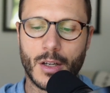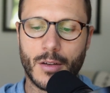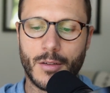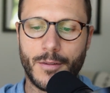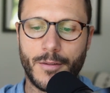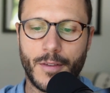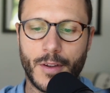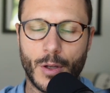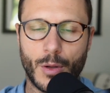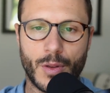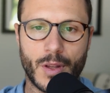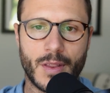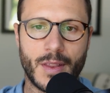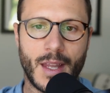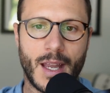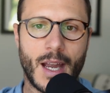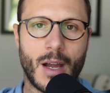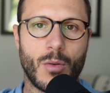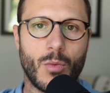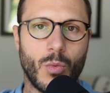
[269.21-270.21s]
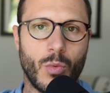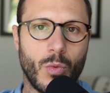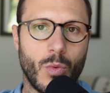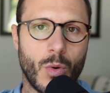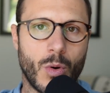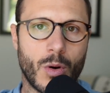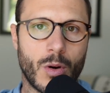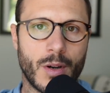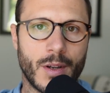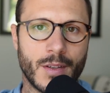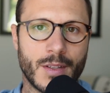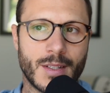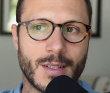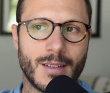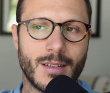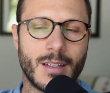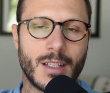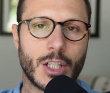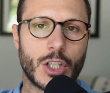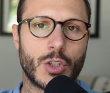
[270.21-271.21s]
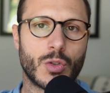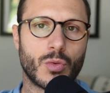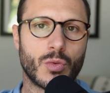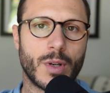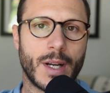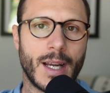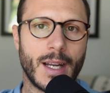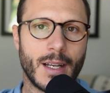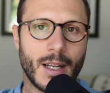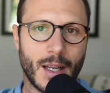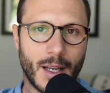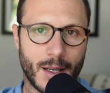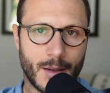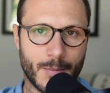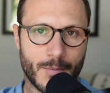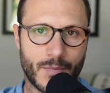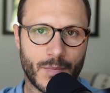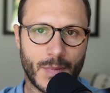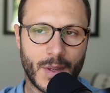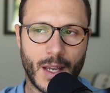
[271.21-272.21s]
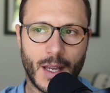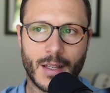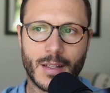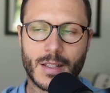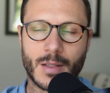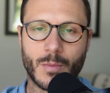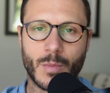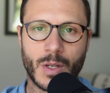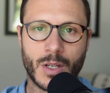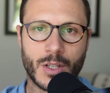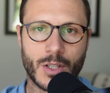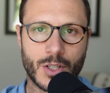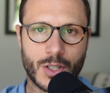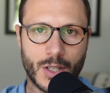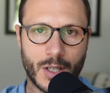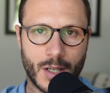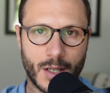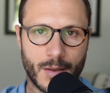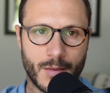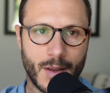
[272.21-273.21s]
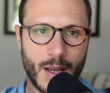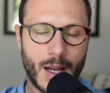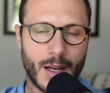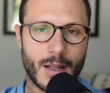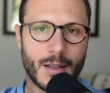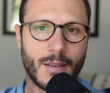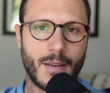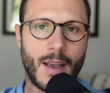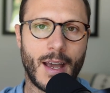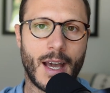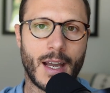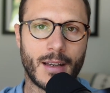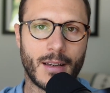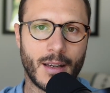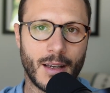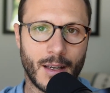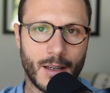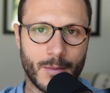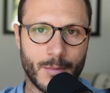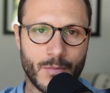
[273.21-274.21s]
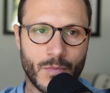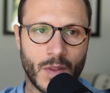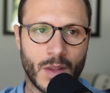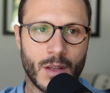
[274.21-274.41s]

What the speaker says: feel that that warrants degrading and diminishing and attacking